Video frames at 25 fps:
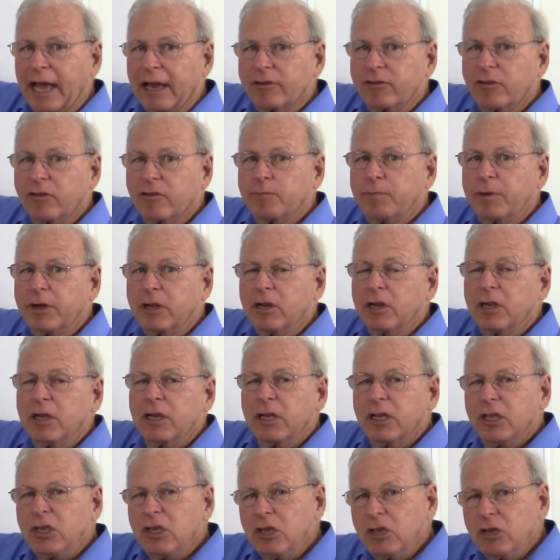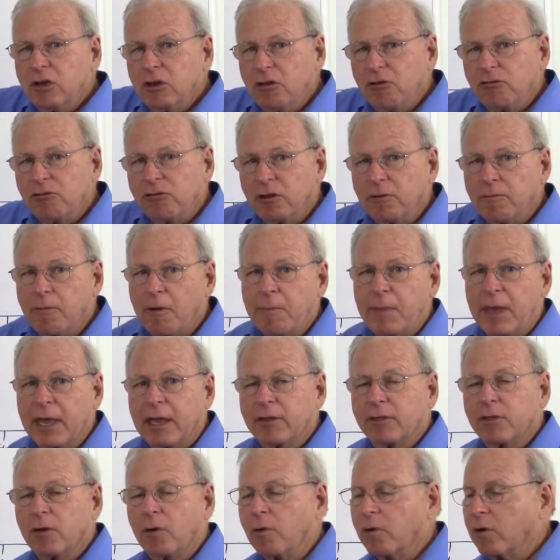axis, but usually we
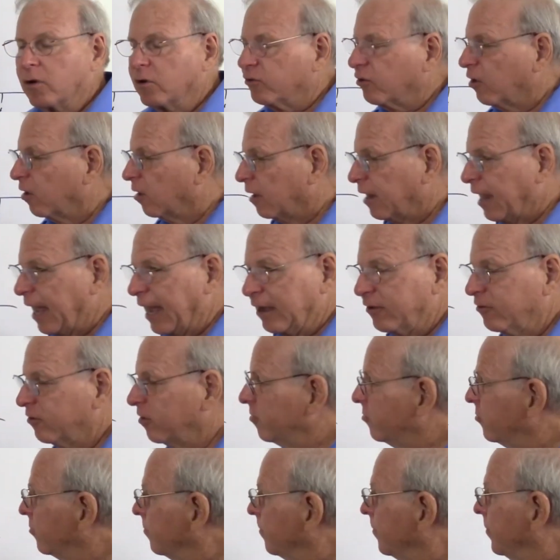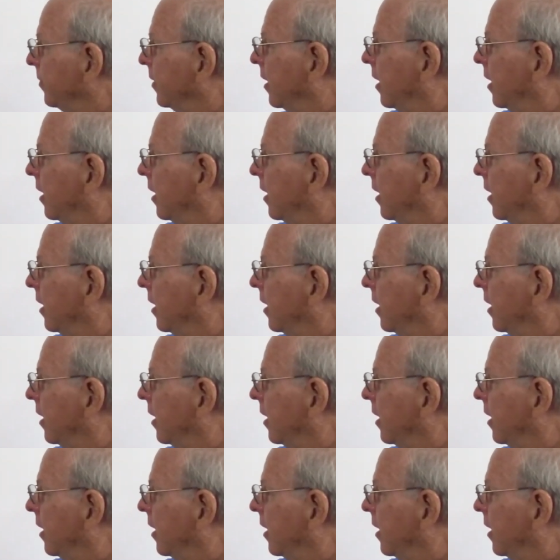make it the horizontal axis.